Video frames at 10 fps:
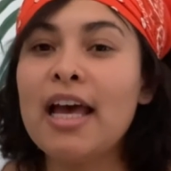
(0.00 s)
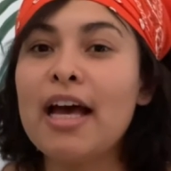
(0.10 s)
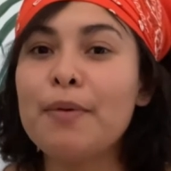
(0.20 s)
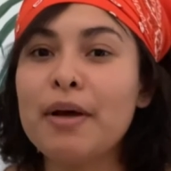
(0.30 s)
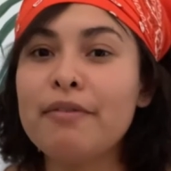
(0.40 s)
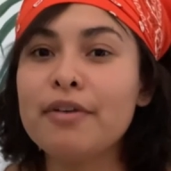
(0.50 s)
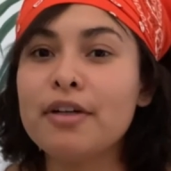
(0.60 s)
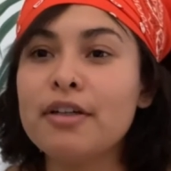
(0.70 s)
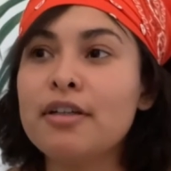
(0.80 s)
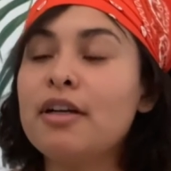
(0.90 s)

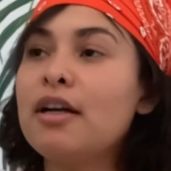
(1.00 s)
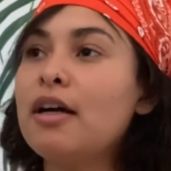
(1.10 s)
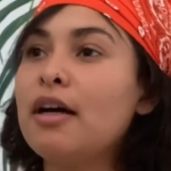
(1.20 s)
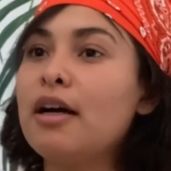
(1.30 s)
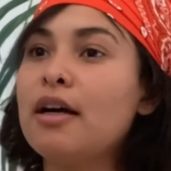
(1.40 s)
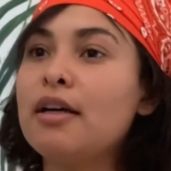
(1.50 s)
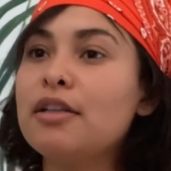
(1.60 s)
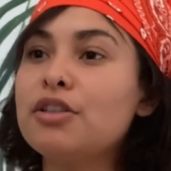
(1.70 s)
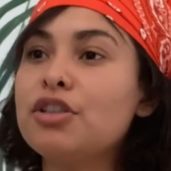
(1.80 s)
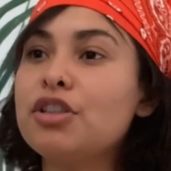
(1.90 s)
However,
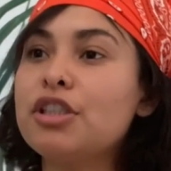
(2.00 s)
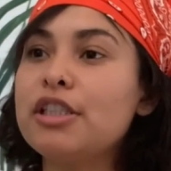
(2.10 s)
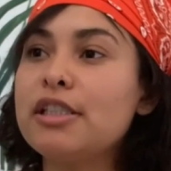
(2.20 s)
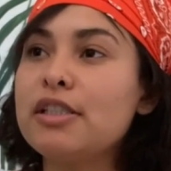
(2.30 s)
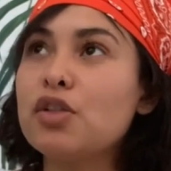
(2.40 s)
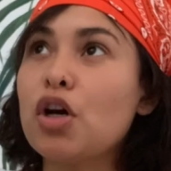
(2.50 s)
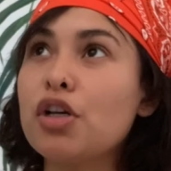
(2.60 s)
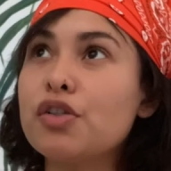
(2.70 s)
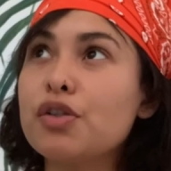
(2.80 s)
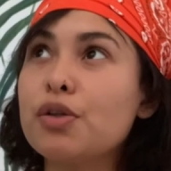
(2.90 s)
she's
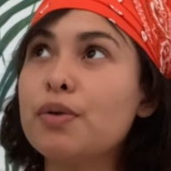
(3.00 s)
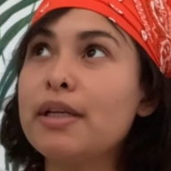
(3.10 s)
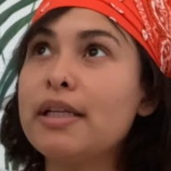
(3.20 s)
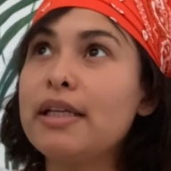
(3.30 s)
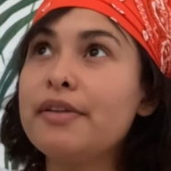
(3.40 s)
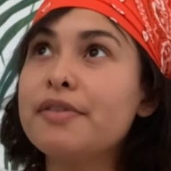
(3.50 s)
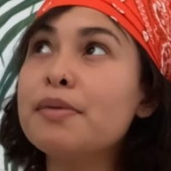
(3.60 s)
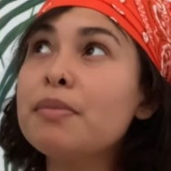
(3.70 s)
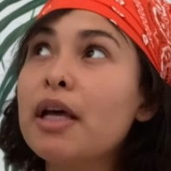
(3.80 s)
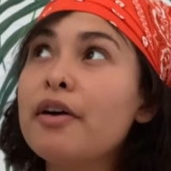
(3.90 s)
also in need of
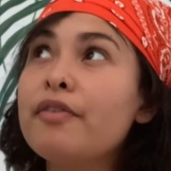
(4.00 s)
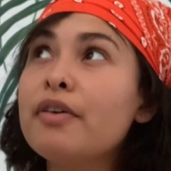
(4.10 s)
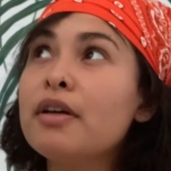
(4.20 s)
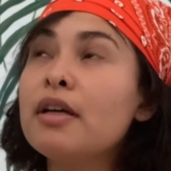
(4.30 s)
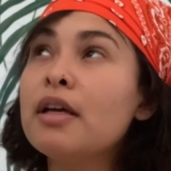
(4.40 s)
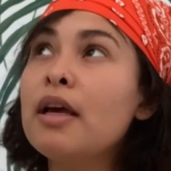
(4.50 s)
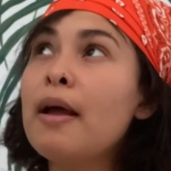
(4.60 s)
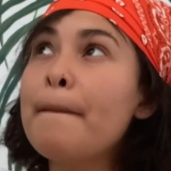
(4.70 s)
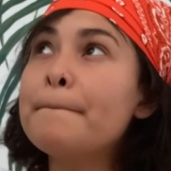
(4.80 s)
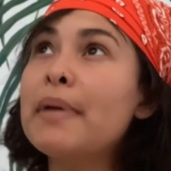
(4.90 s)
some love.
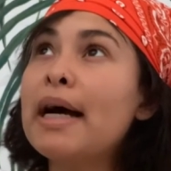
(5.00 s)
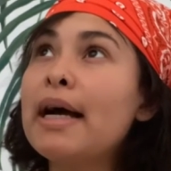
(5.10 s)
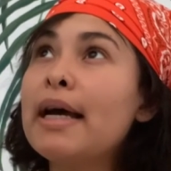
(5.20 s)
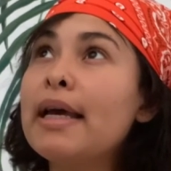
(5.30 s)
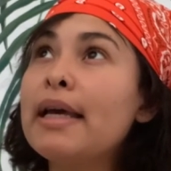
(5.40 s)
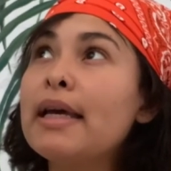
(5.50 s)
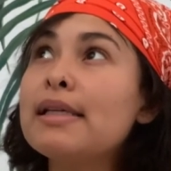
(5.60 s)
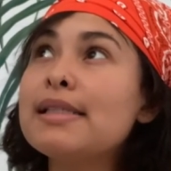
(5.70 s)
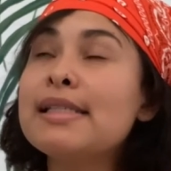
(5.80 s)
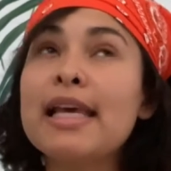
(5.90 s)
My
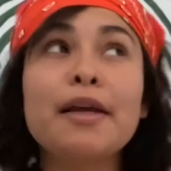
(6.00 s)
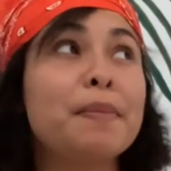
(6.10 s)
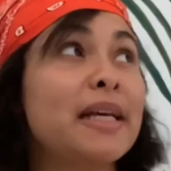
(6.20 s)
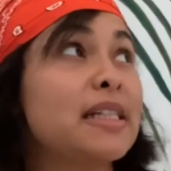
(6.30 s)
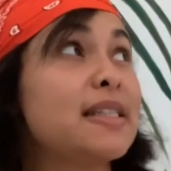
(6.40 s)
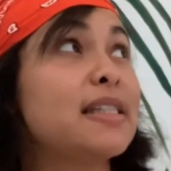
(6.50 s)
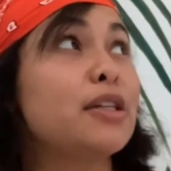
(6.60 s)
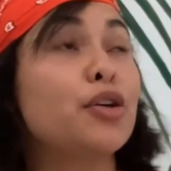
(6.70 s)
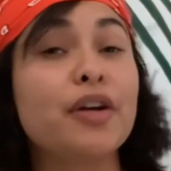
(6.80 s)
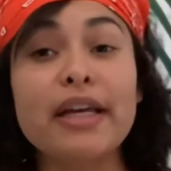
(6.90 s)
snake plants
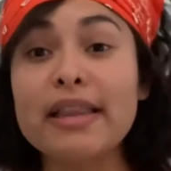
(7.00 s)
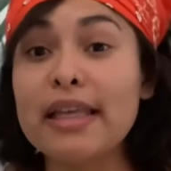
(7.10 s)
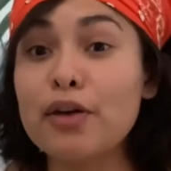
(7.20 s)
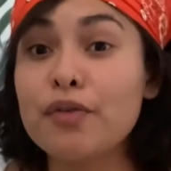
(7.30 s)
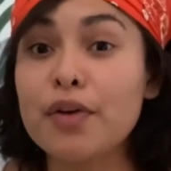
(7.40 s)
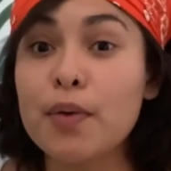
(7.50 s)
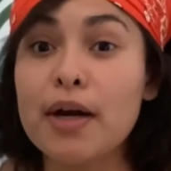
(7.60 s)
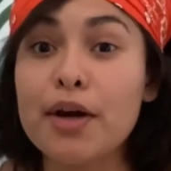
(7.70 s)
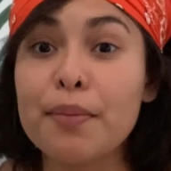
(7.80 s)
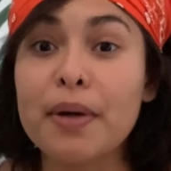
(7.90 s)
did great. They don't
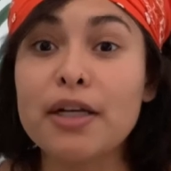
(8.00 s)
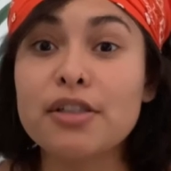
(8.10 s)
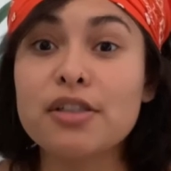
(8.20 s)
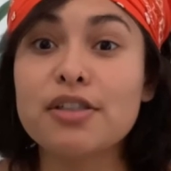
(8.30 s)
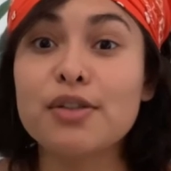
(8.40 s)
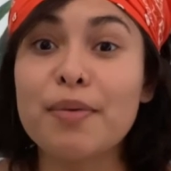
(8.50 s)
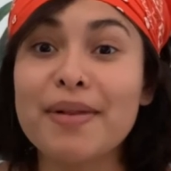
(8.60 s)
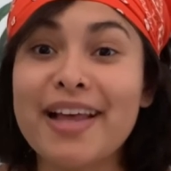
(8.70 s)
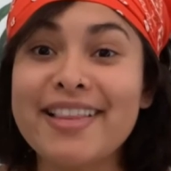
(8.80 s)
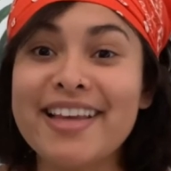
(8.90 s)
require much, so I'm
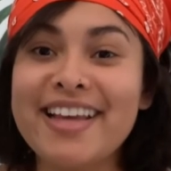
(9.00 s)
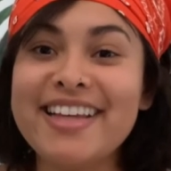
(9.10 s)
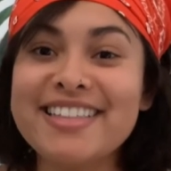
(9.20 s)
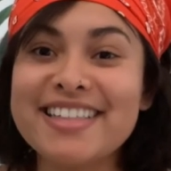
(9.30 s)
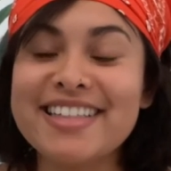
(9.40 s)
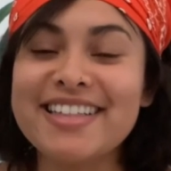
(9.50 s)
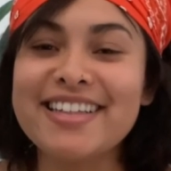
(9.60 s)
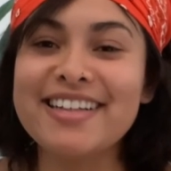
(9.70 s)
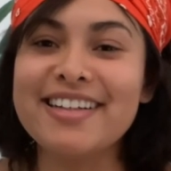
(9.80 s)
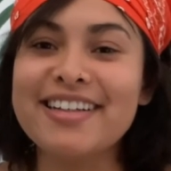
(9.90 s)
glad that he
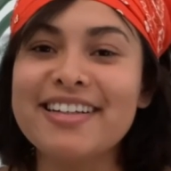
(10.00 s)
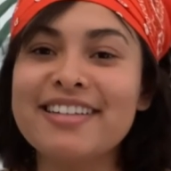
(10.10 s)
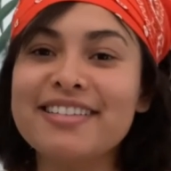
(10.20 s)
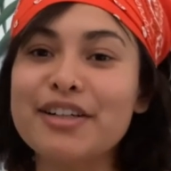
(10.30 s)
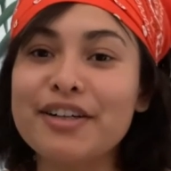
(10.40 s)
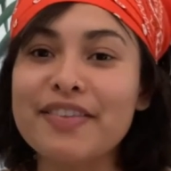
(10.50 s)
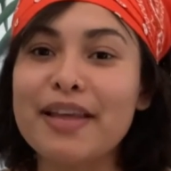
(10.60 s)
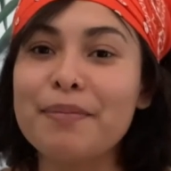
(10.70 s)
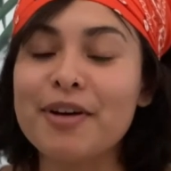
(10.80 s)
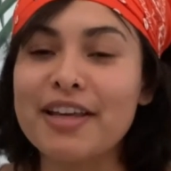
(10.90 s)
didn't hurt
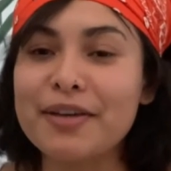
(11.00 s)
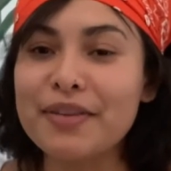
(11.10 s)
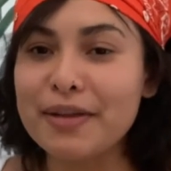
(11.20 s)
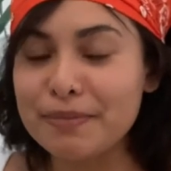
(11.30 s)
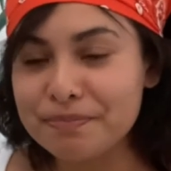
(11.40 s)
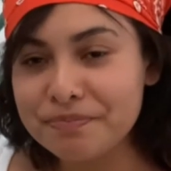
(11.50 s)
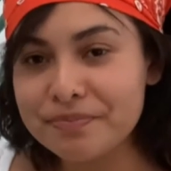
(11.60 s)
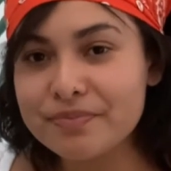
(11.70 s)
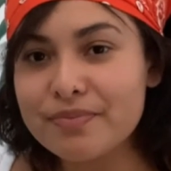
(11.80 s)
them or kill them.